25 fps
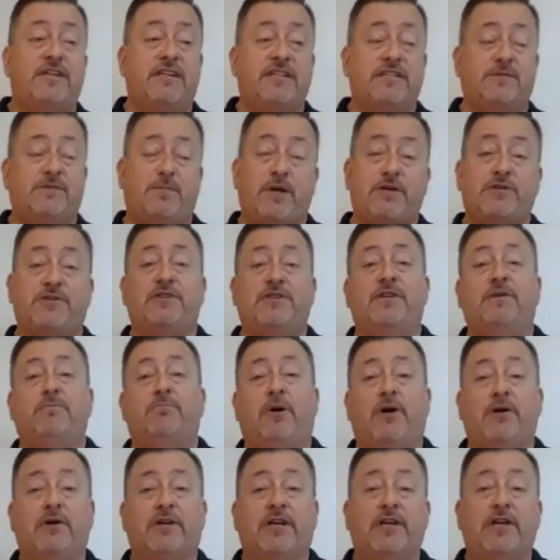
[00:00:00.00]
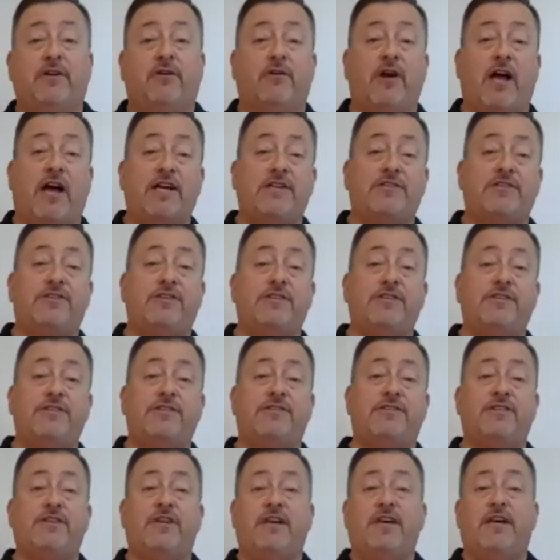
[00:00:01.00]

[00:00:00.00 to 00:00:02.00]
especially in parking garages,